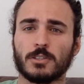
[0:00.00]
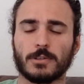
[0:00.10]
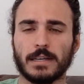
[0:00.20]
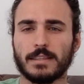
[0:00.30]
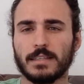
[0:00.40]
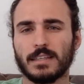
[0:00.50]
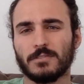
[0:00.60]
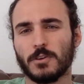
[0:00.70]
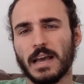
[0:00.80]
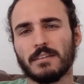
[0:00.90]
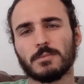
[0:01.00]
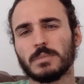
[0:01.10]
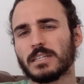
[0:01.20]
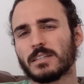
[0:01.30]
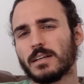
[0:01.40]
So I think if you haven't
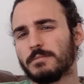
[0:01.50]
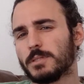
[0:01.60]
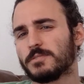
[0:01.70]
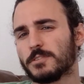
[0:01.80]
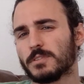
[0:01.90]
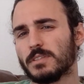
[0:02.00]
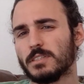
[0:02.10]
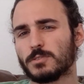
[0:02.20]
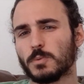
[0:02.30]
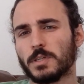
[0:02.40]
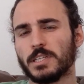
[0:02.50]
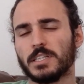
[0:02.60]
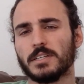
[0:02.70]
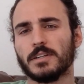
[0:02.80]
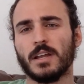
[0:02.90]
been climbing for at least 1
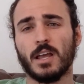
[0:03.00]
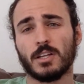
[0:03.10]
year,